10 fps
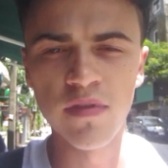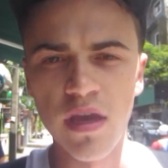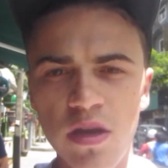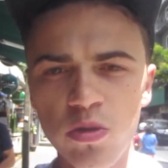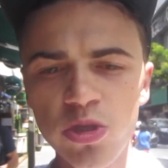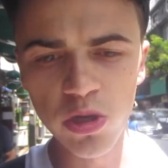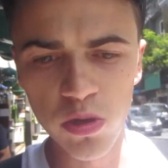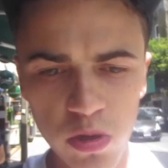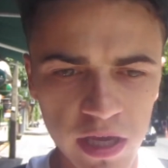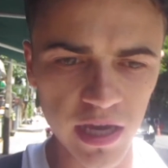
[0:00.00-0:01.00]
and also
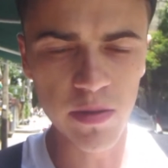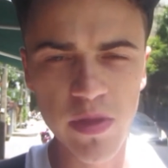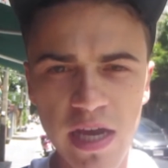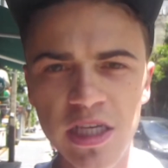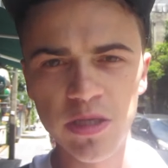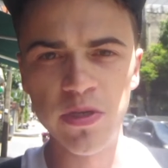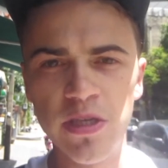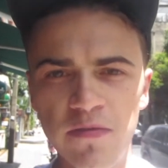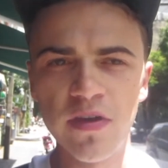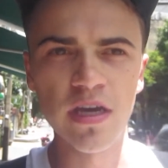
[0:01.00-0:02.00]
looking up like
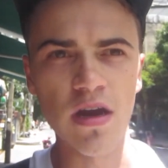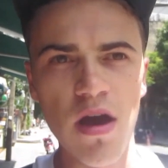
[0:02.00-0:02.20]
specific